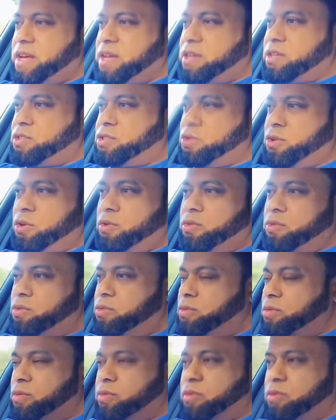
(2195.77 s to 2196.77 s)
So
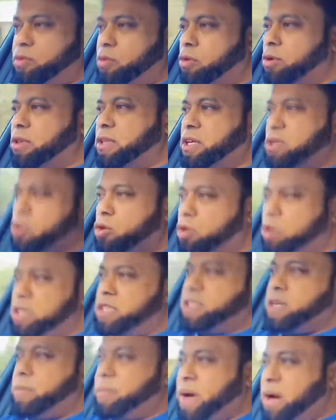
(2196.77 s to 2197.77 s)
all the
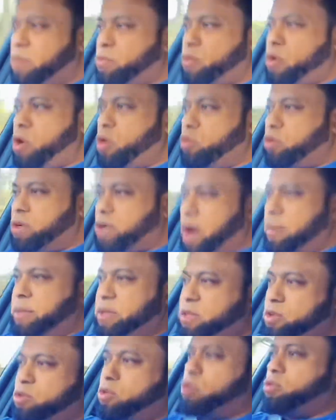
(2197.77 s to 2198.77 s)
knowledge about road, I mean
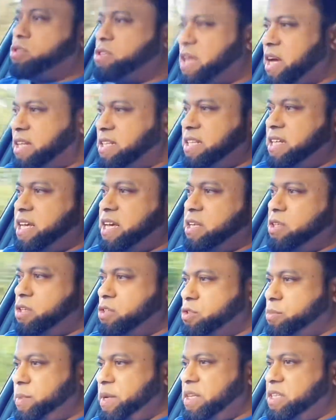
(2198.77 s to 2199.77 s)
the road sign here, the
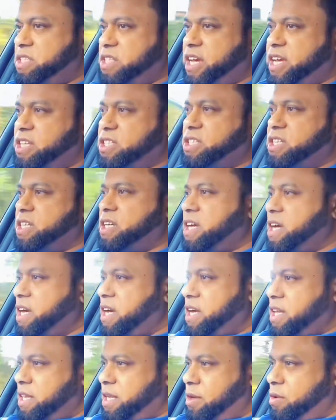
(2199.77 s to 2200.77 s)
speed changing,
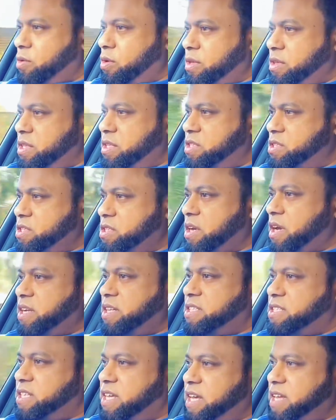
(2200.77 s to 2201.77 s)
this sign
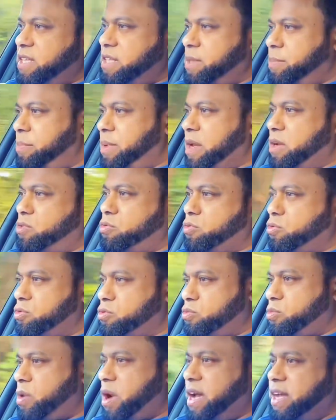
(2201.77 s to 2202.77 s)
is saying the bend was
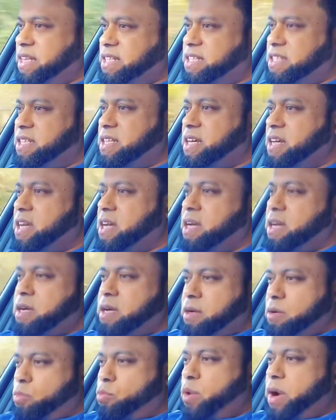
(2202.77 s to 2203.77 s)
right,
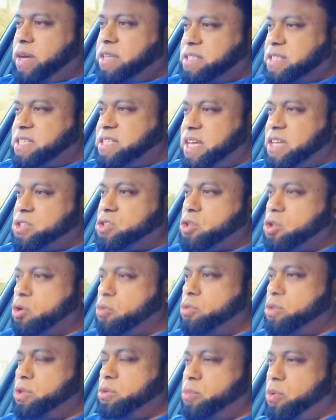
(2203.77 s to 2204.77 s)
why is it saying slow
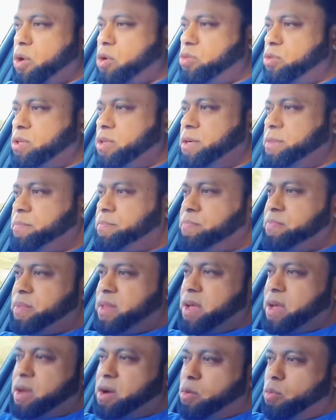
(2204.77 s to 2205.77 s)
on the road,
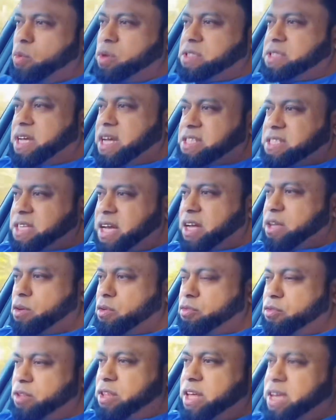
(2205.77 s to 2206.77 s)
what's that sign
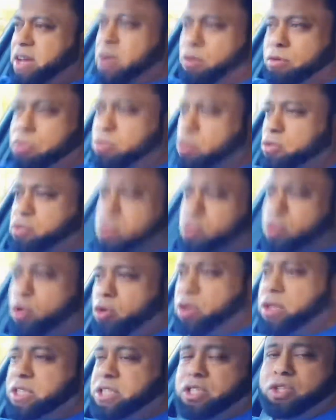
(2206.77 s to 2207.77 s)
over there, all those
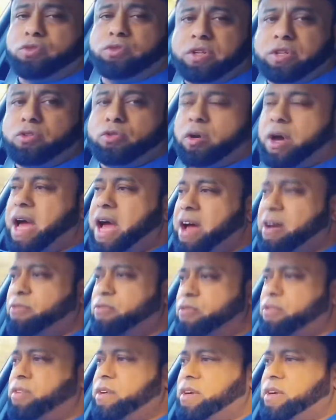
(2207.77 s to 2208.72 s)
knowledge you need to have